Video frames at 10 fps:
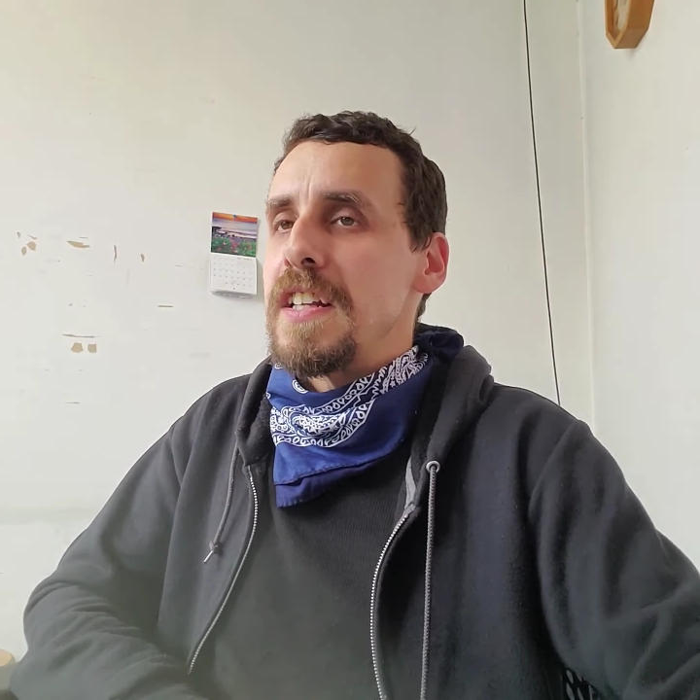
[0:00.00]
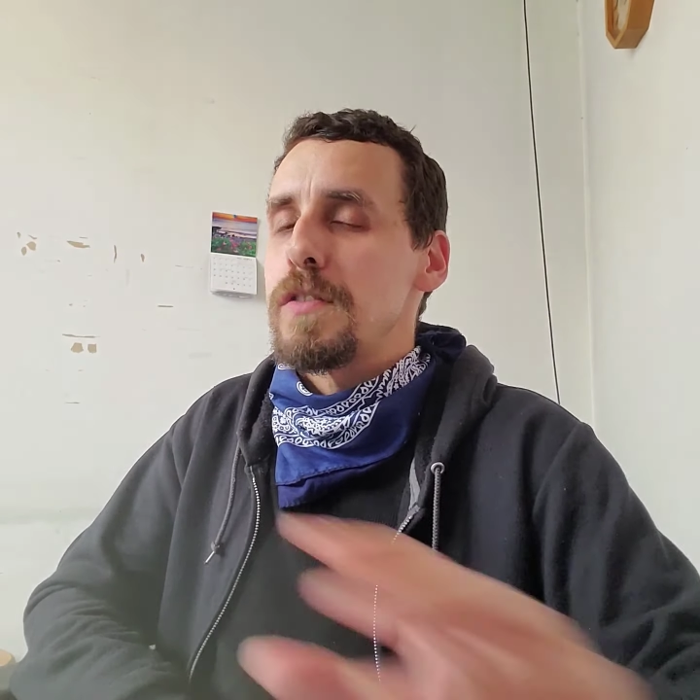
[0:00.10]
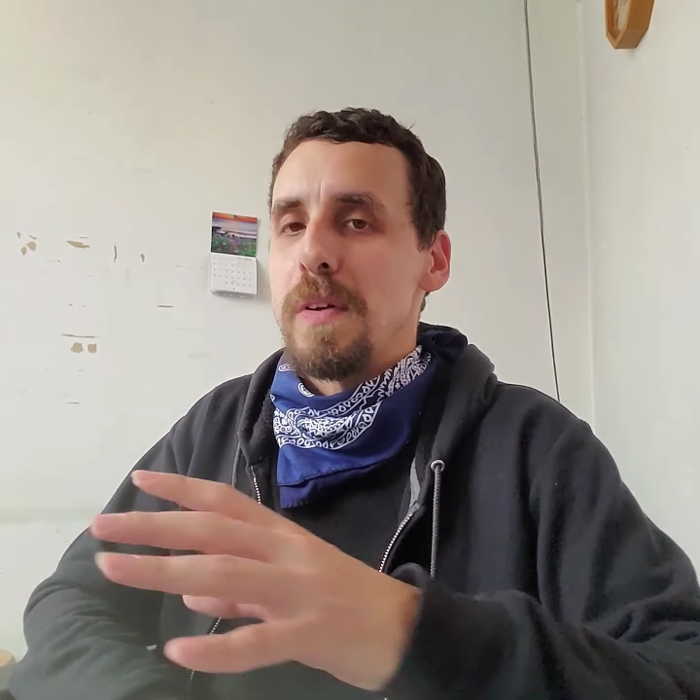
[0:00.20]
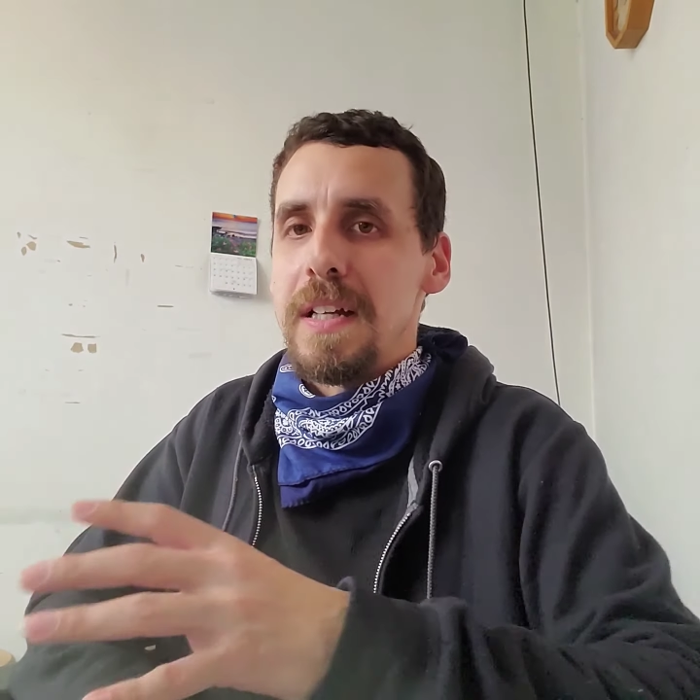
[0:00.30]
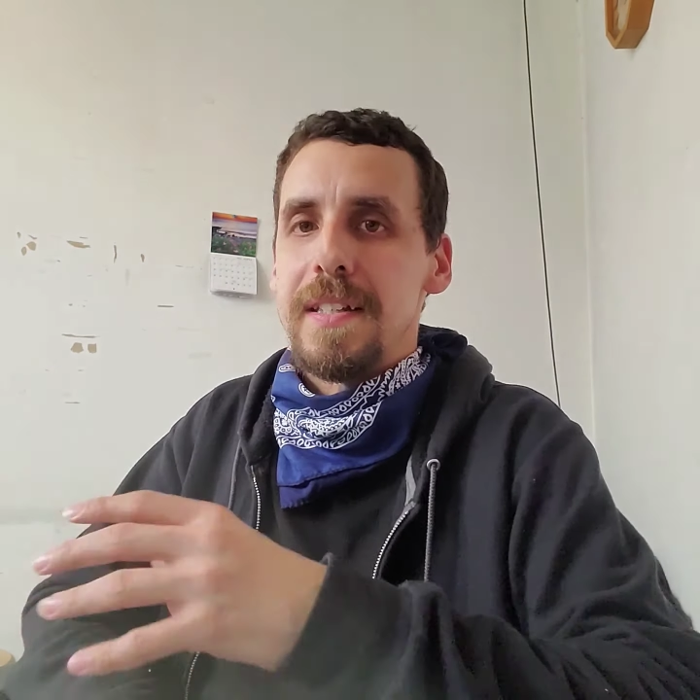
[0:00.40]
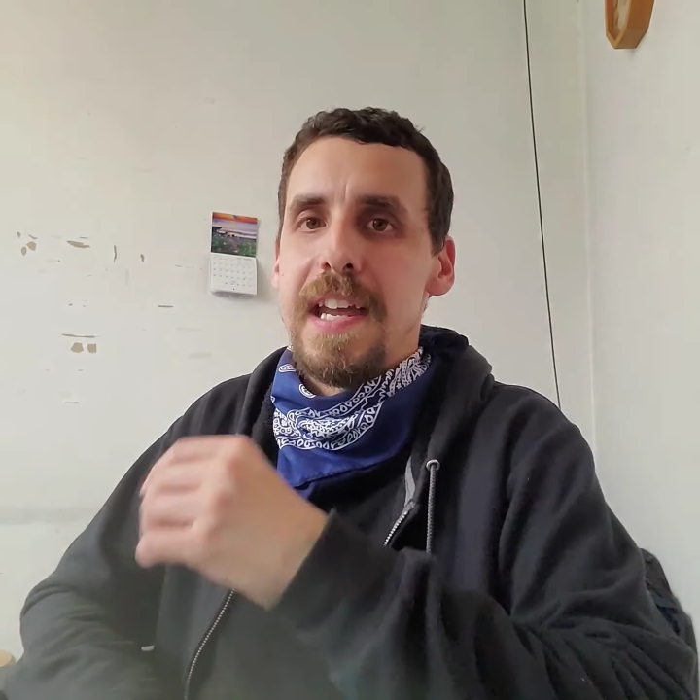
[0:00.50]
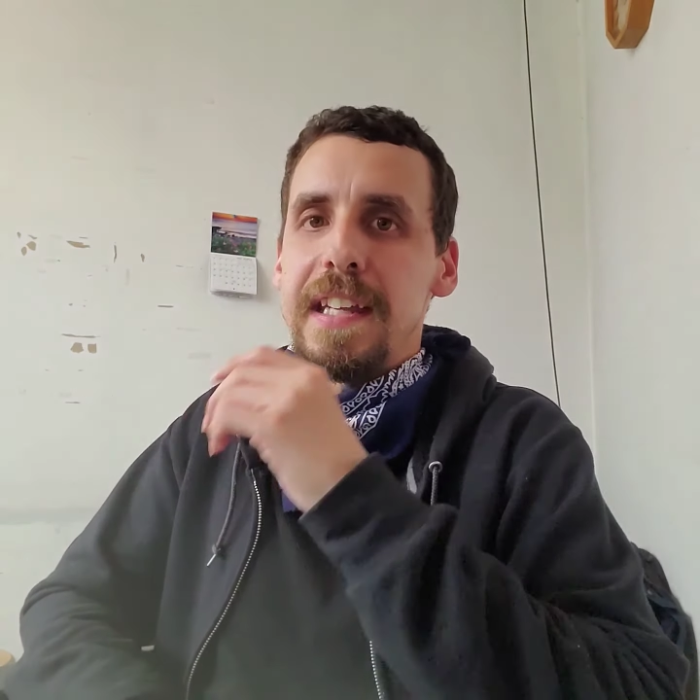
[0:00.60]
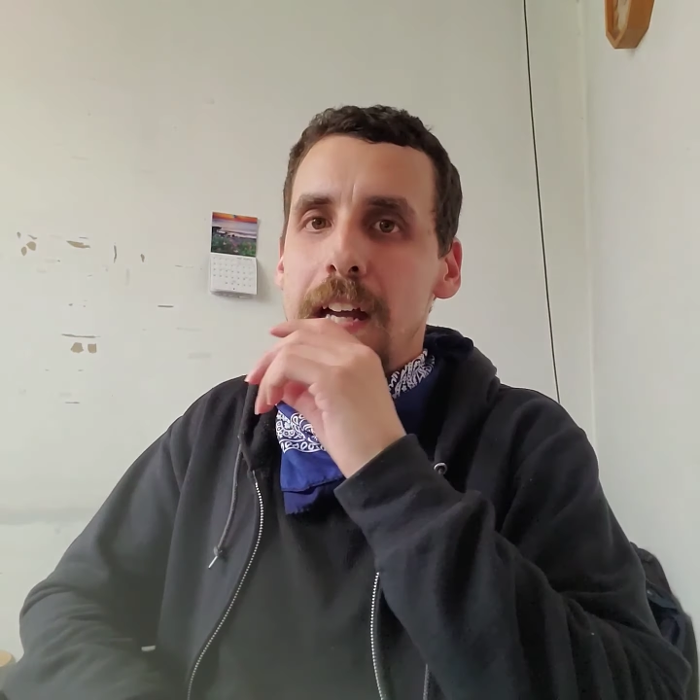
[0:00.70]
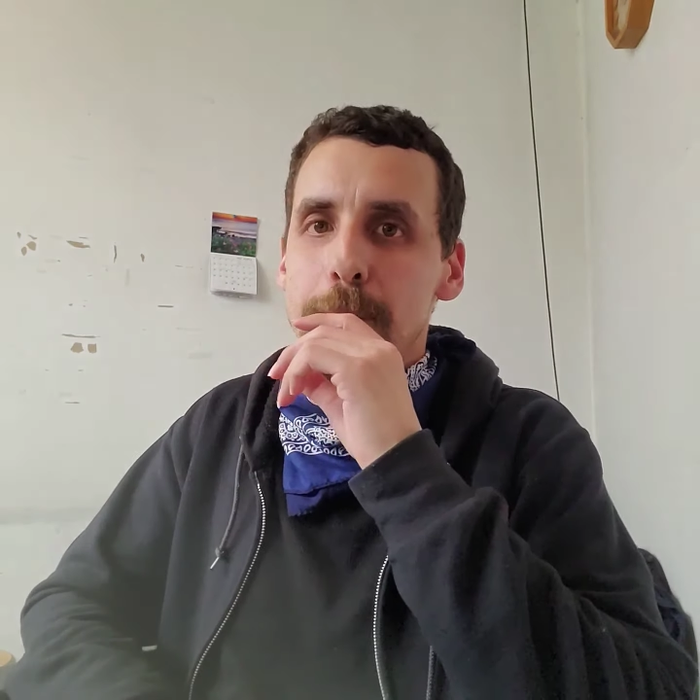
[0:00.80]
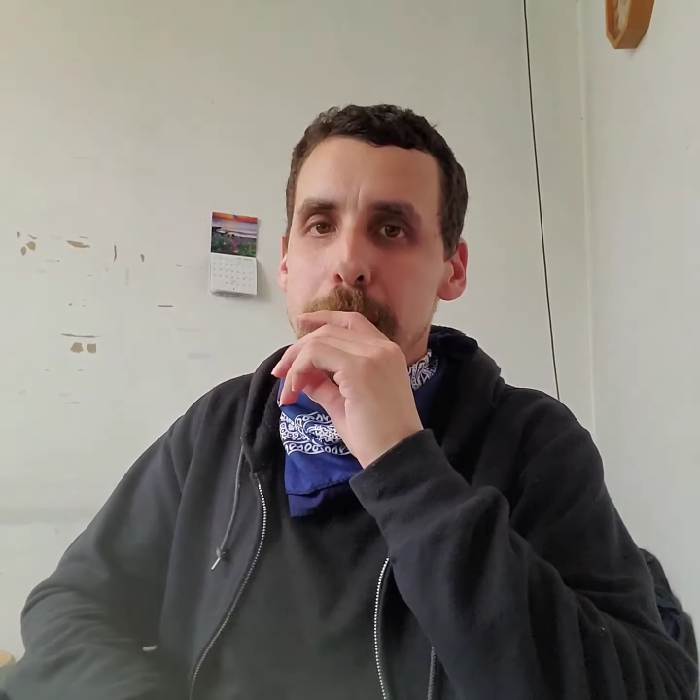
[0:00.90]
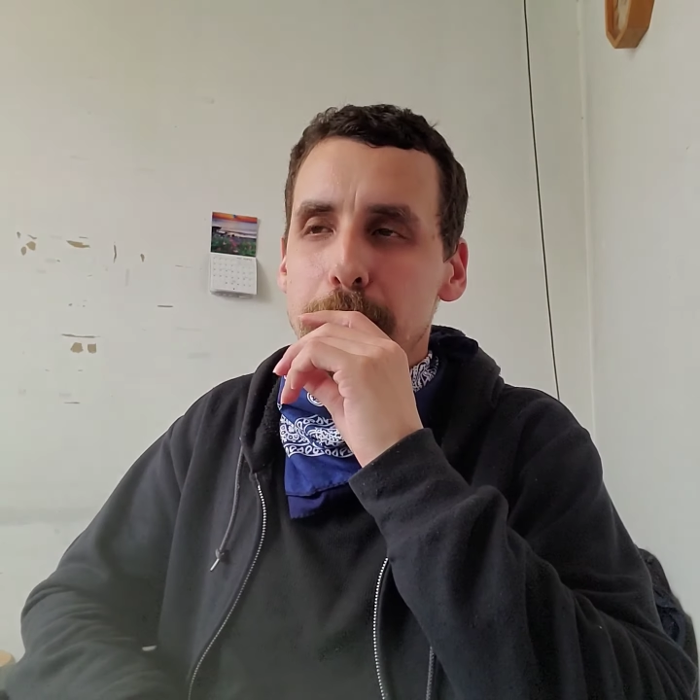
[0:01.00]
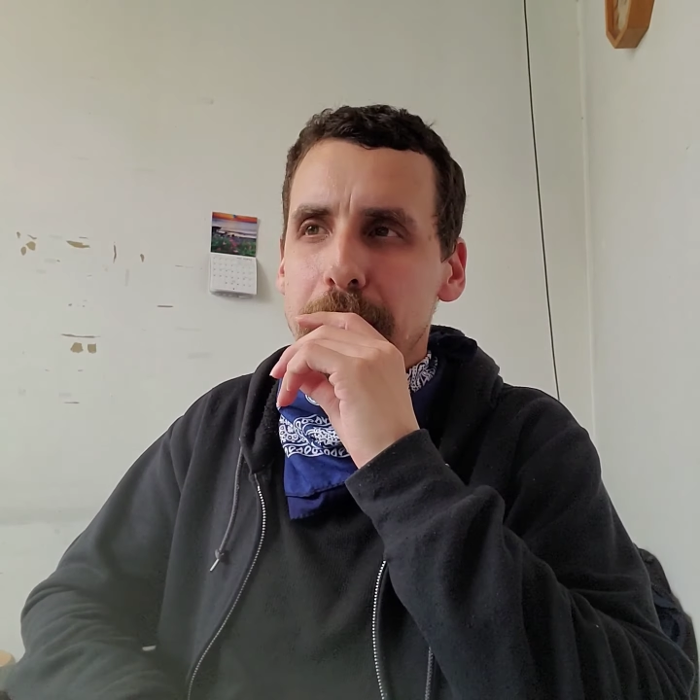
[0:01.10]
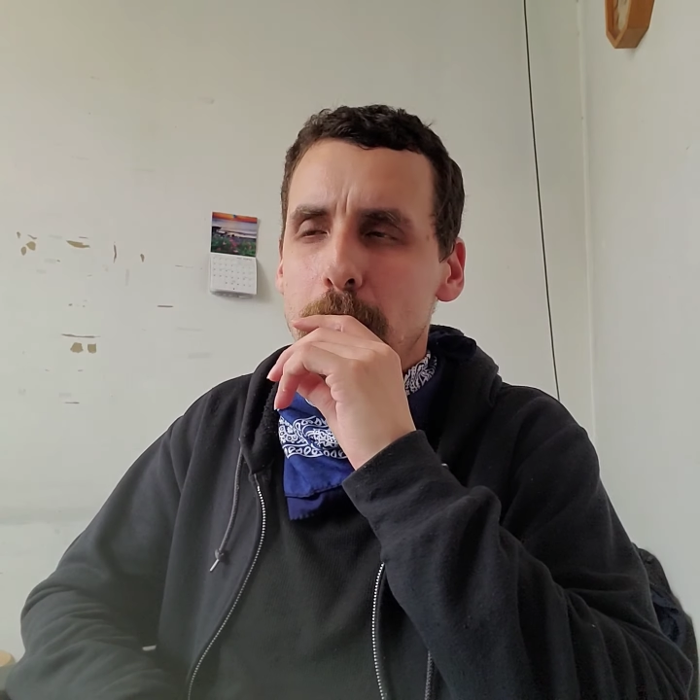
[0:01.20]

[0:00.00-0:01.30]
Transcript: it's really taking on people.